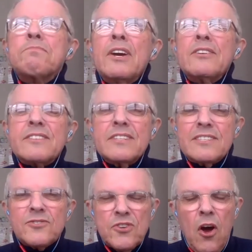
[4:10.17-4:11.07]
mostly
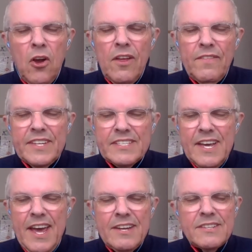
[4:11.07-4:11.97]
stroll on the
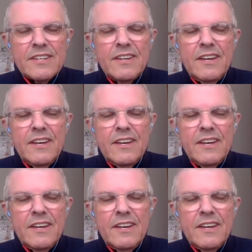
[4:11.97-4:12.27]
sand